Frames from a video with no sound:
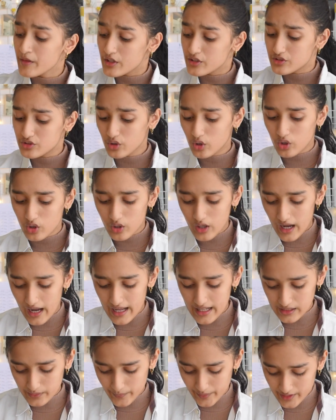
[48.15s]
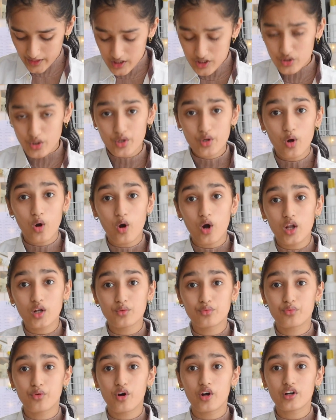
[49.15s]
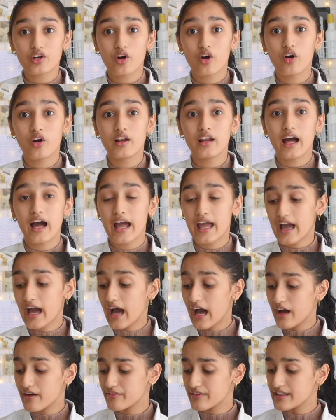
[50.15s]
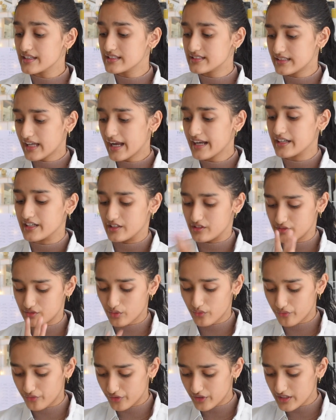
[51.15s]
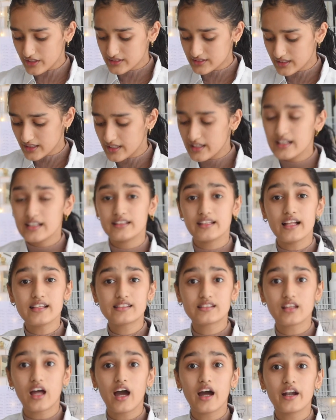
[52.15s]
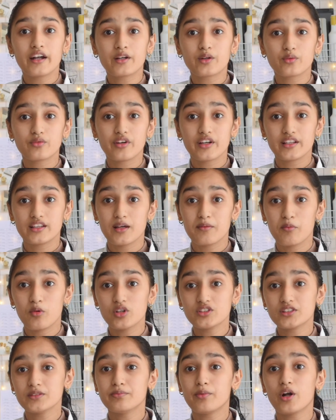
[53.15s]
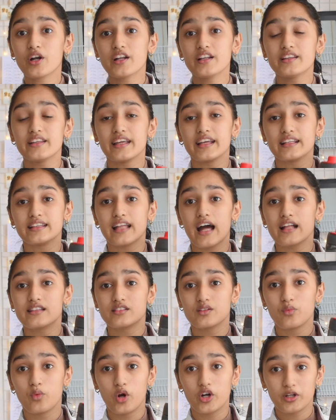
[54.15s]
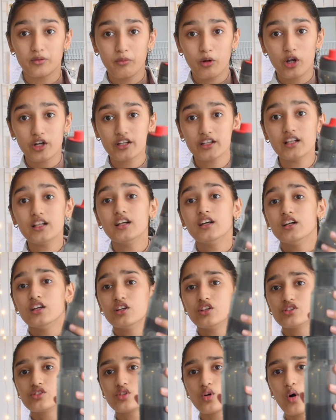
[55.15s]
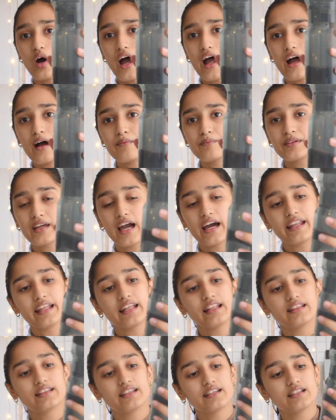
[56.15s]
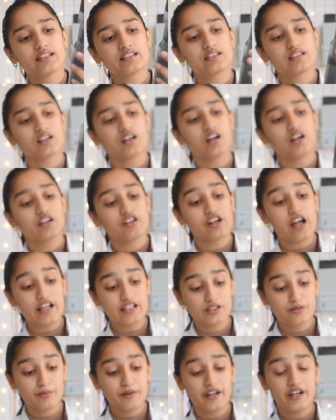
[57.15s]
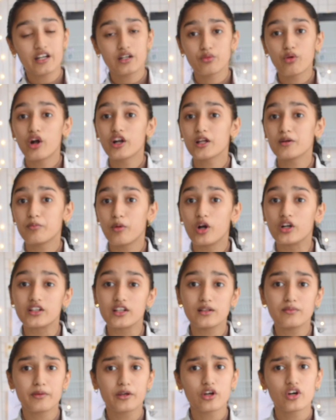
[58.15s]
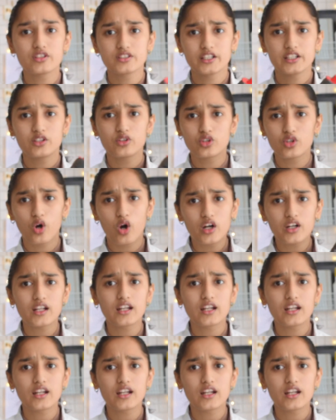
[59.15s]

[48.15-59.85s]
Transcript: So I'll quickly show you all what all I have inside it. So first, let's start with the most important thing, that's a water bottle. So I am carrying this transparent water bottle because they do not